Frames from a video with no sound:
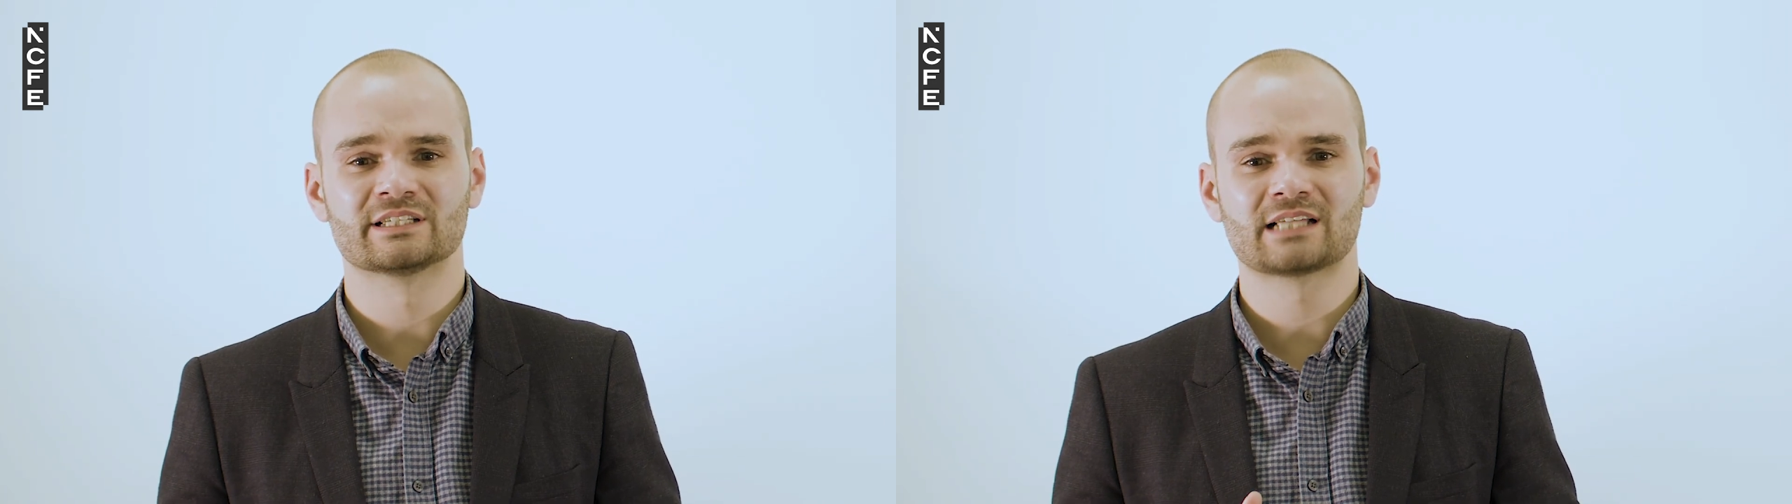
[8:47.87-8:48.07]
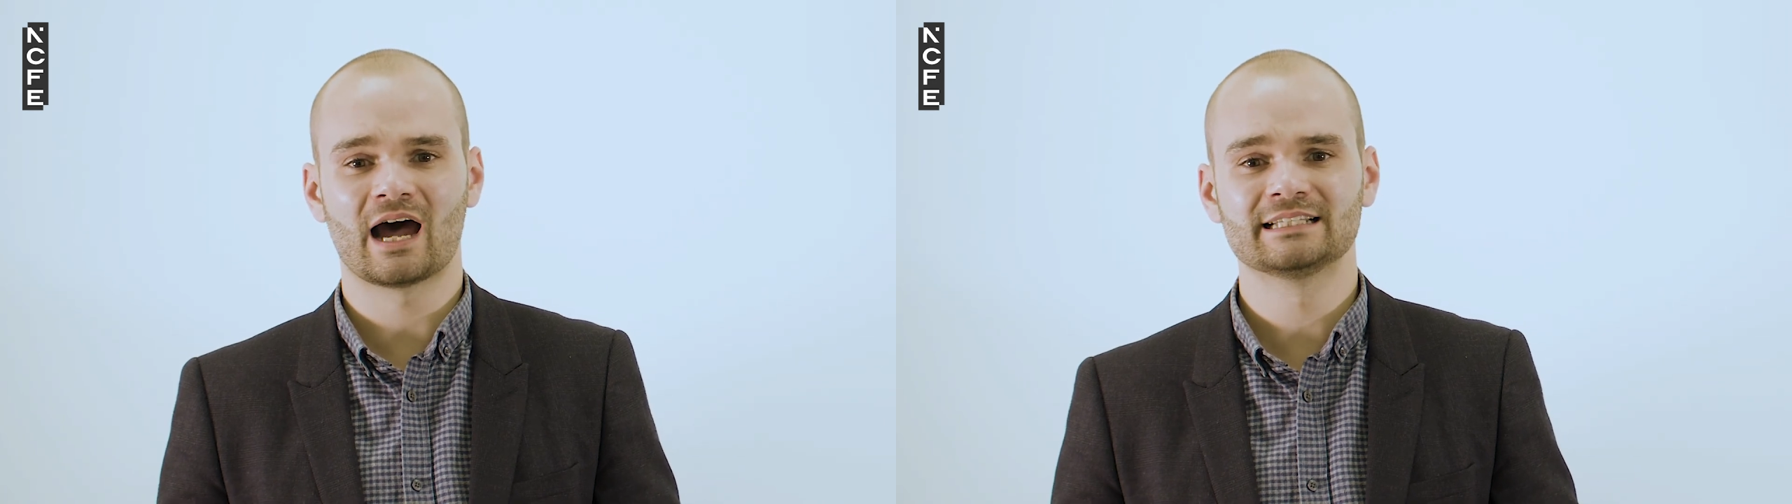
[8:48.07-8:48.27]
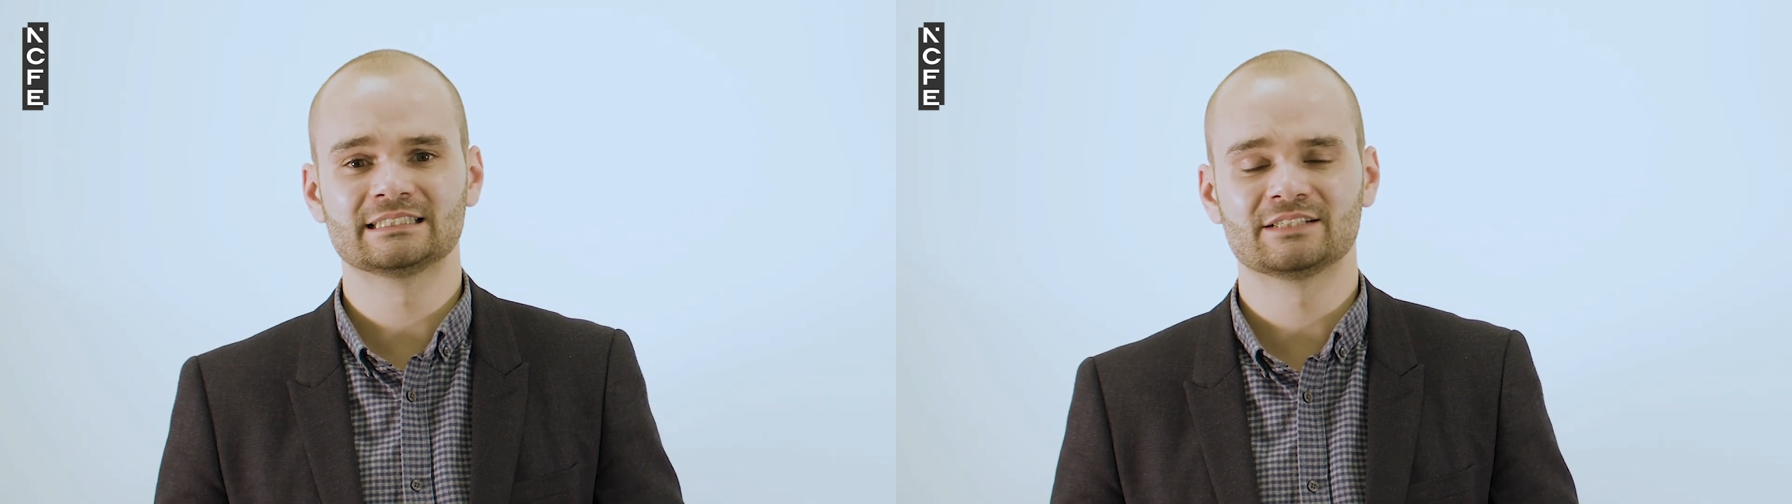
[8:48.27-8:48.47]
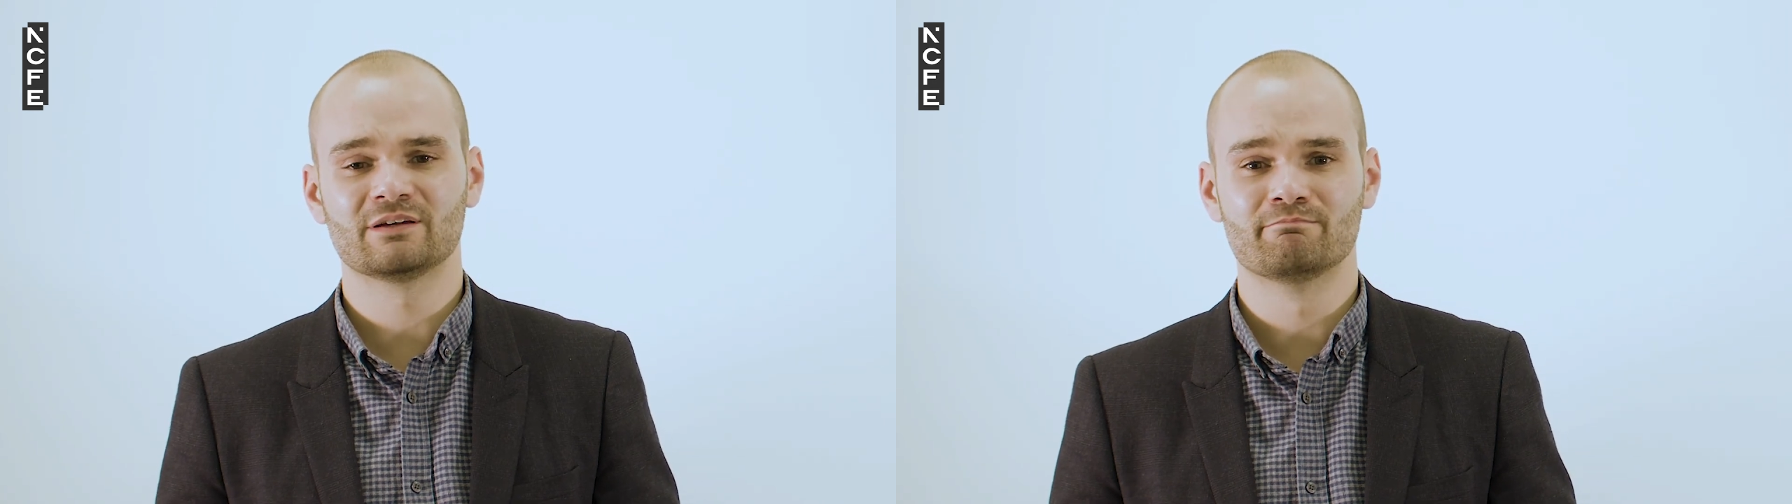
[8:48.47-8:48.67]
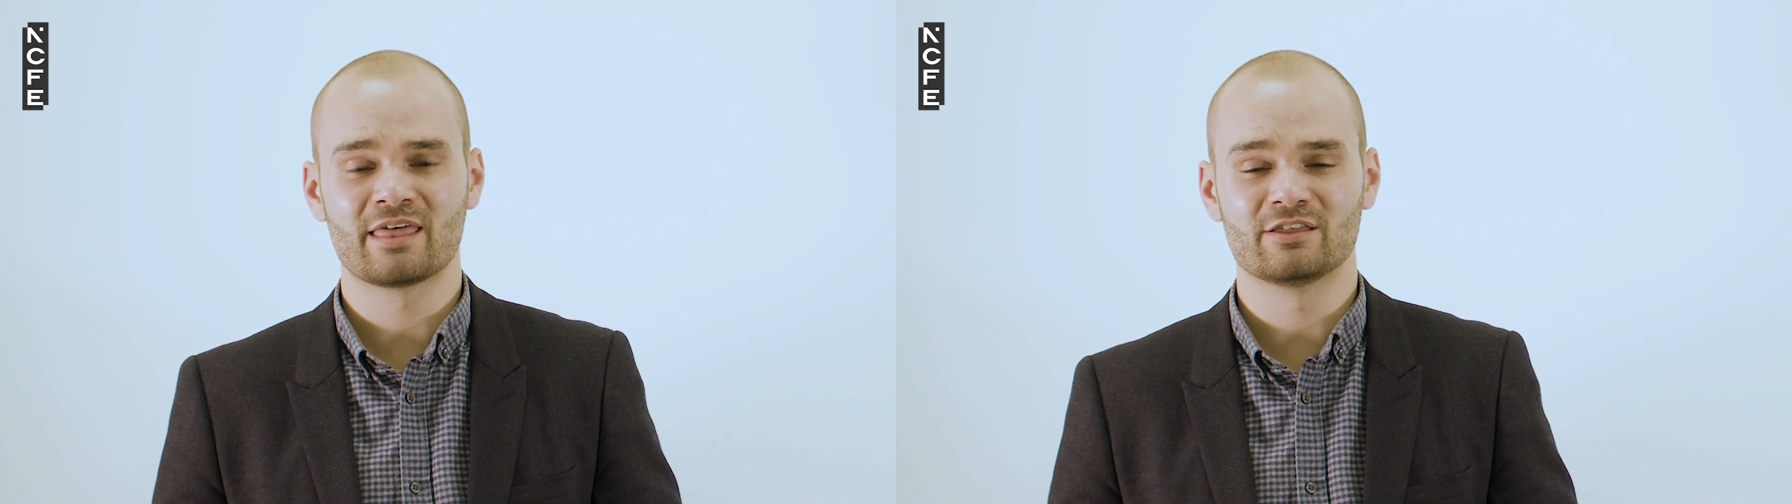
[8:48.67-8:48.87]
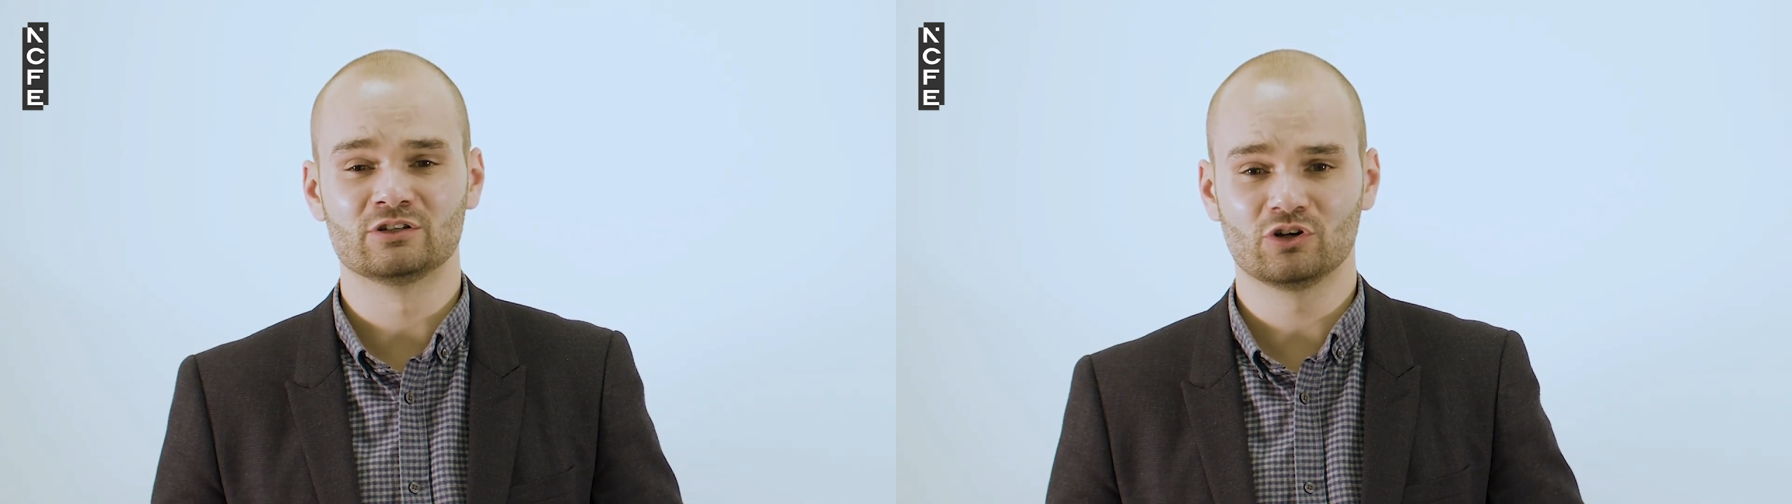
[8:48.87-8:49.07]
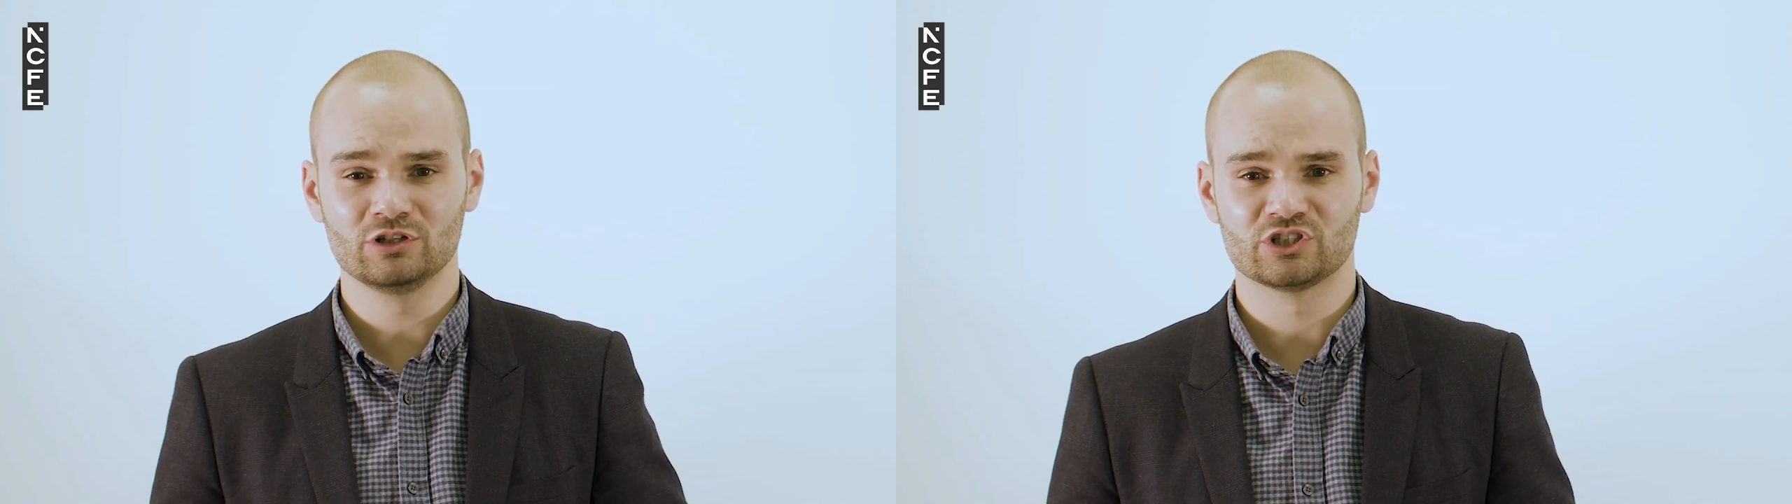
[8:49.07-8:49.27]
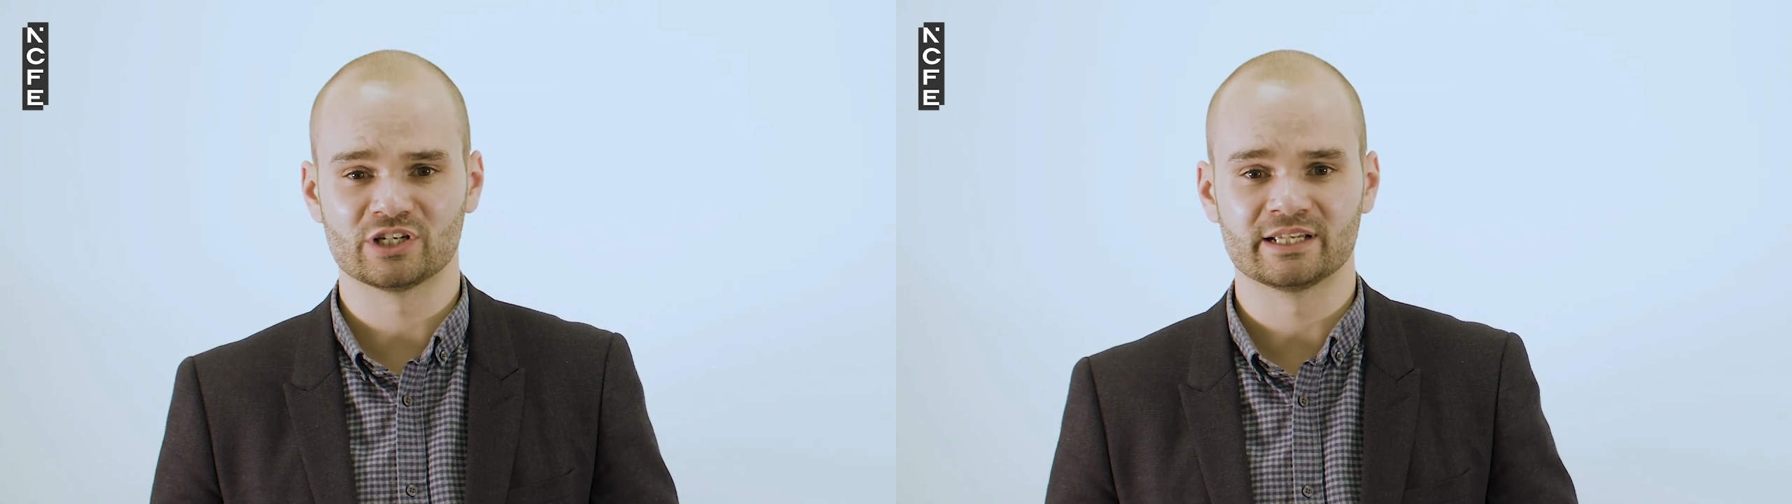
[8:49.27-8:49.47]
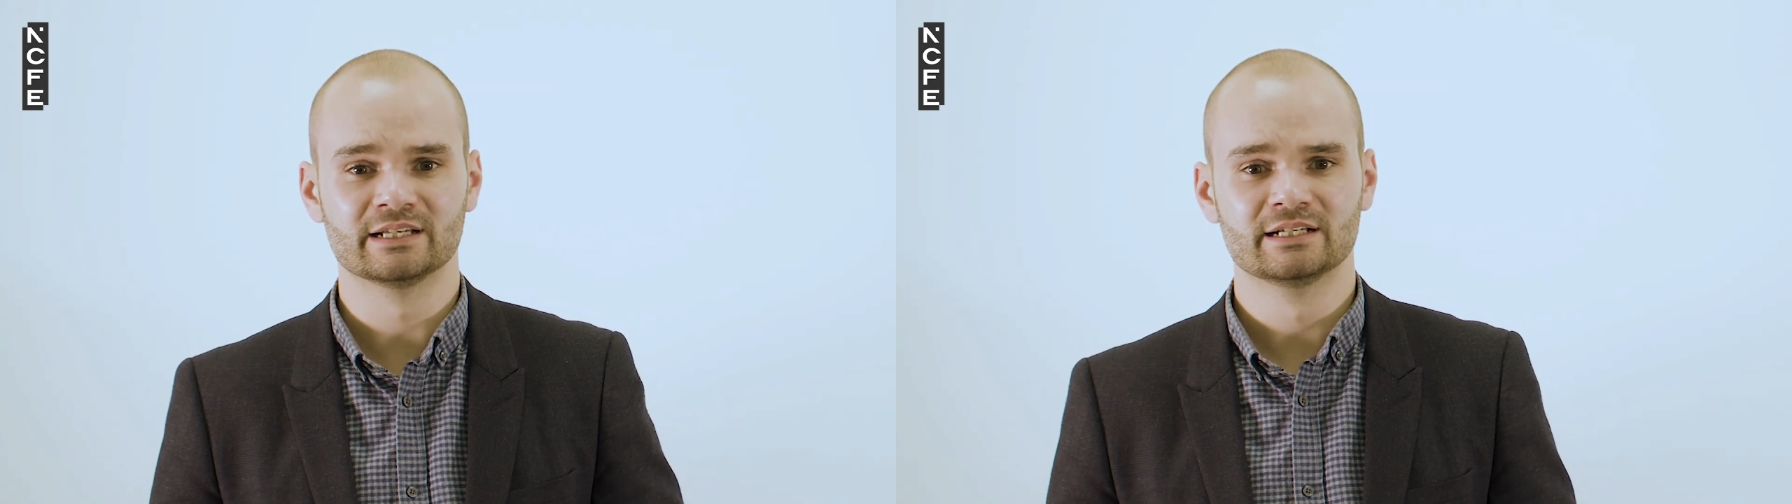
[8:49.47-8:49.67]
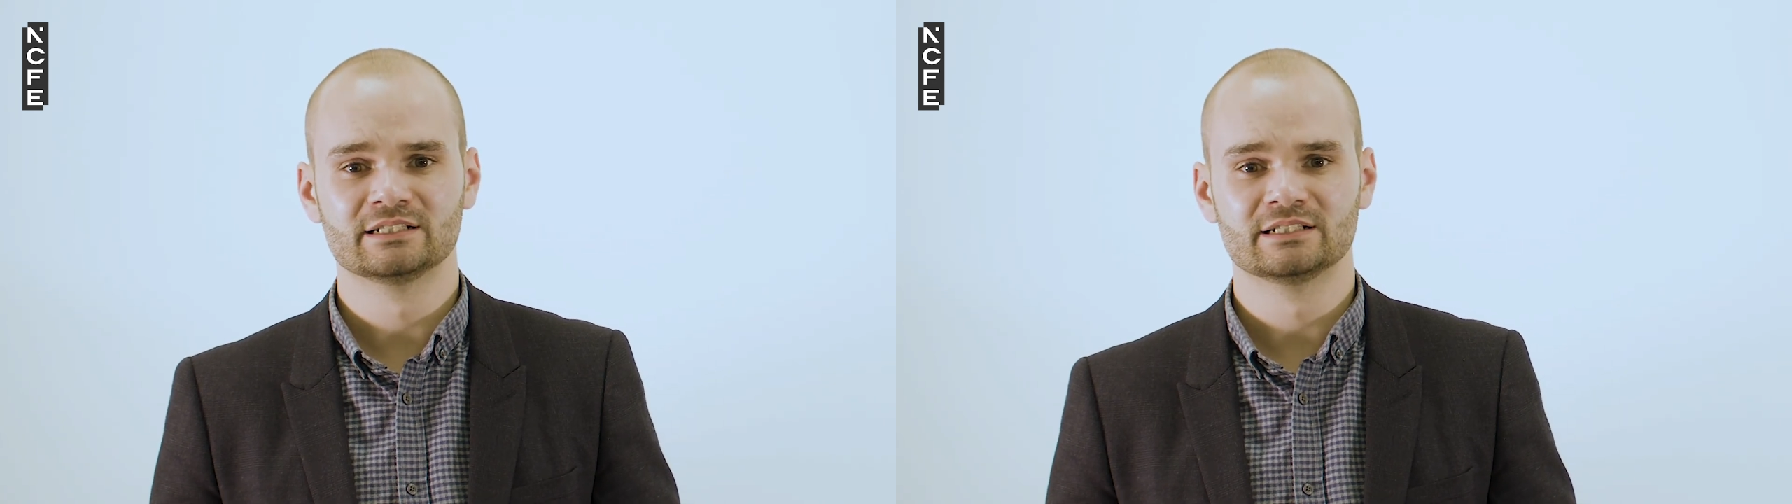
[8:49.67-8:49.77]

scientific methodology